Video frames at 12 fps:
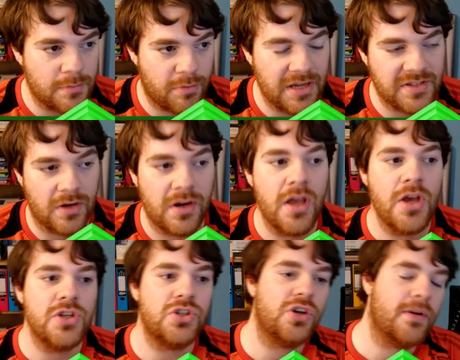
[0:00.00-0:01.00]
break zone.
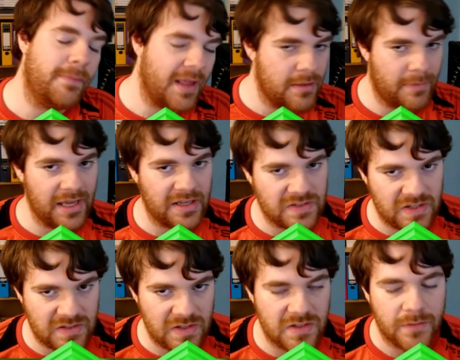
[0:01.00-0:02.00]
So you can play the Mega
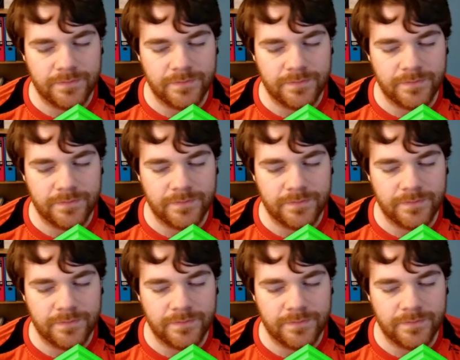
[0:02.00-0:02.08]
Sisters